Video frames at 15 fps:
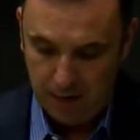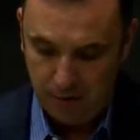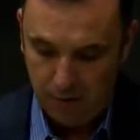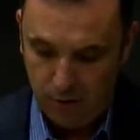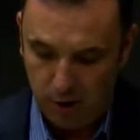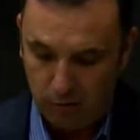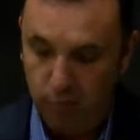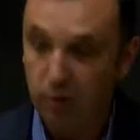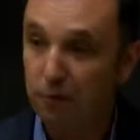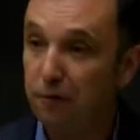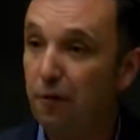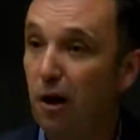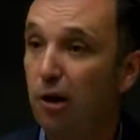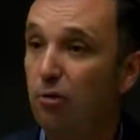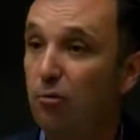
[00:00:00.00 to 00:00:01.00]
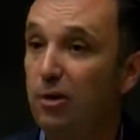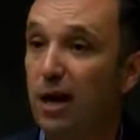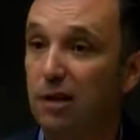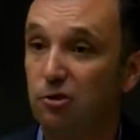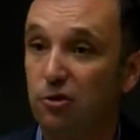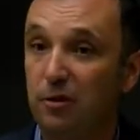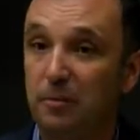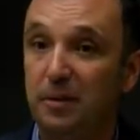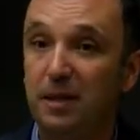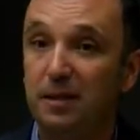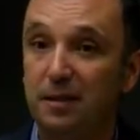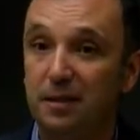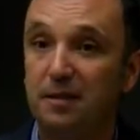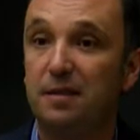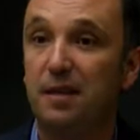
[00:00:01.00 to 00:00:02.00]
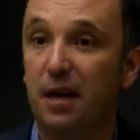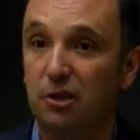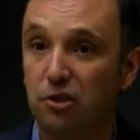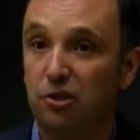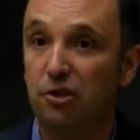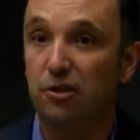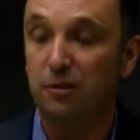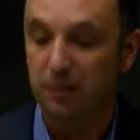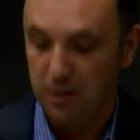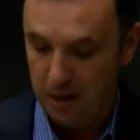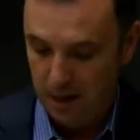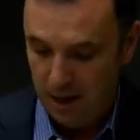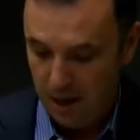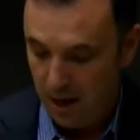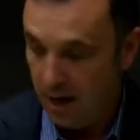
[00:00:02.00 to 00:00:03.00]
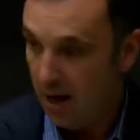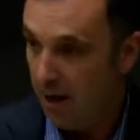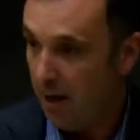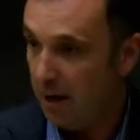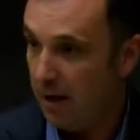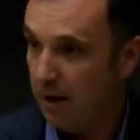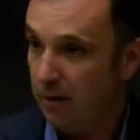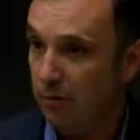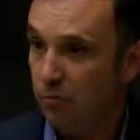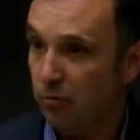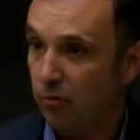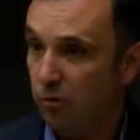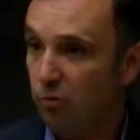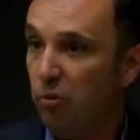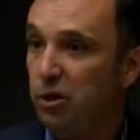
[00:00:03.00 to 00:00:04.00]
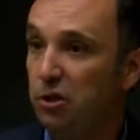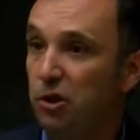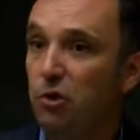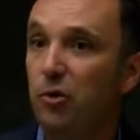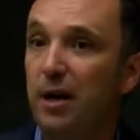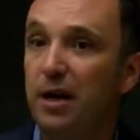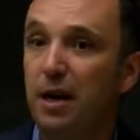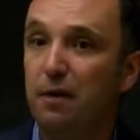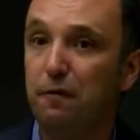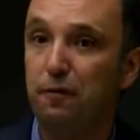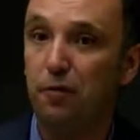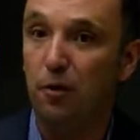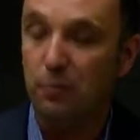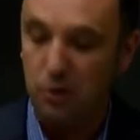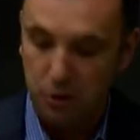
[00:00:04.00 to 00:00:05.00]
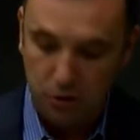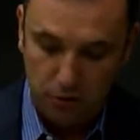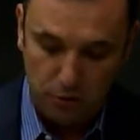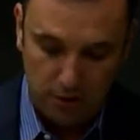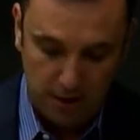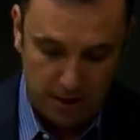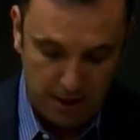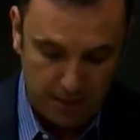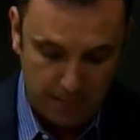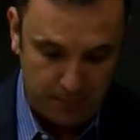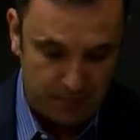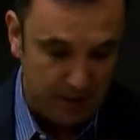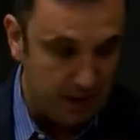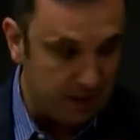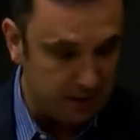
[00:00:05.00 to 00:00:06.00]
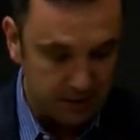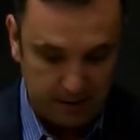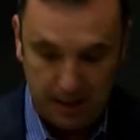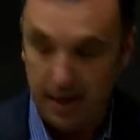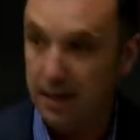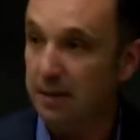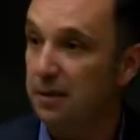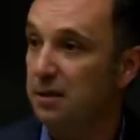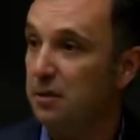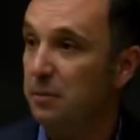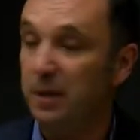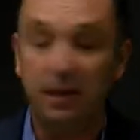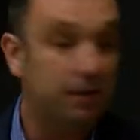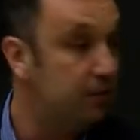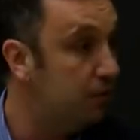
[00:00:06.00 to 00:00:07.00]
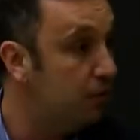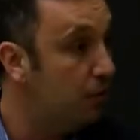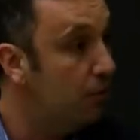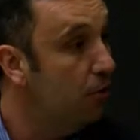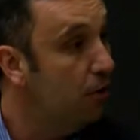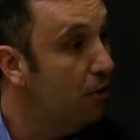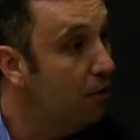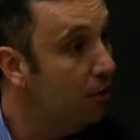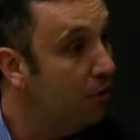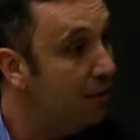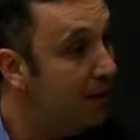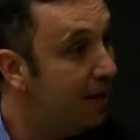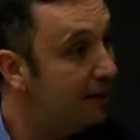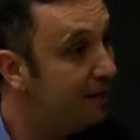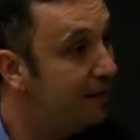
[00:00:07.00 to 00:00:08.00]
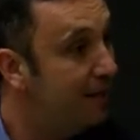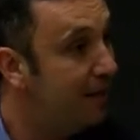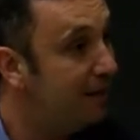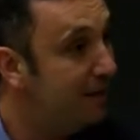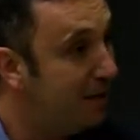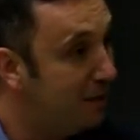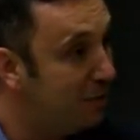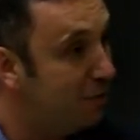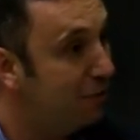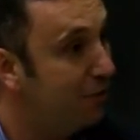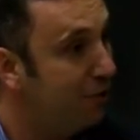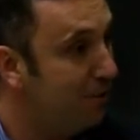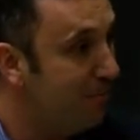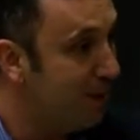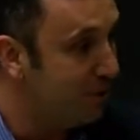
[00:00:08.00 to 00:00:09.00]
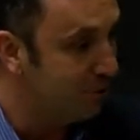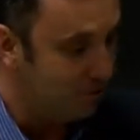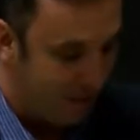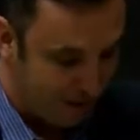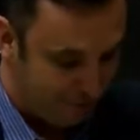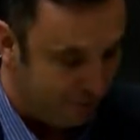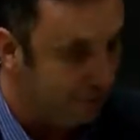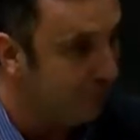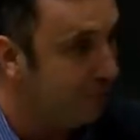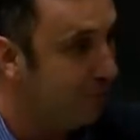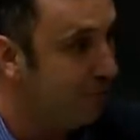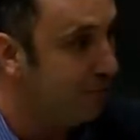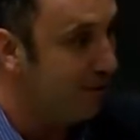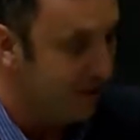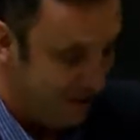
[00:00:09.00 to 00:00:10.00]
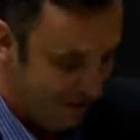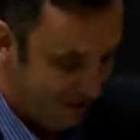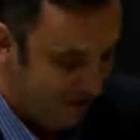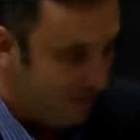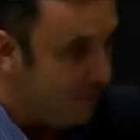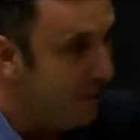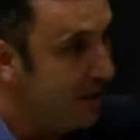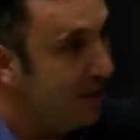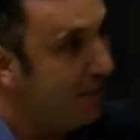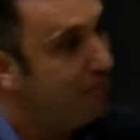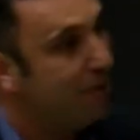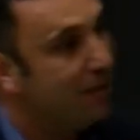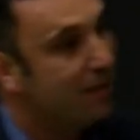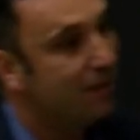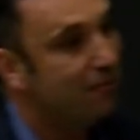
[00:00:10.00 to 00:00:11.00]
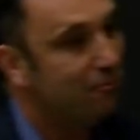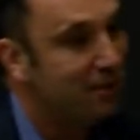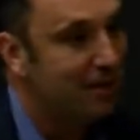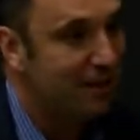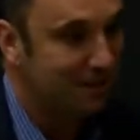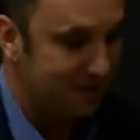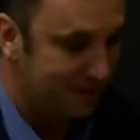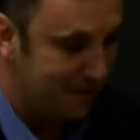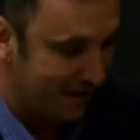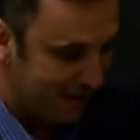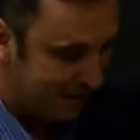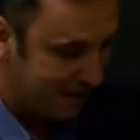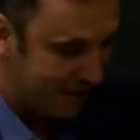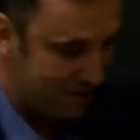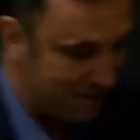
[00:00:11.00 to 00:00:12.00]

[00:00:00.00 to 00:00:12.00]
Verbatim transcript: what will follow will actually be a discussion eh, with Q&A from you um, and, and the speakers. So with that said, thank you very much, Ravi, for being here with us today. Thank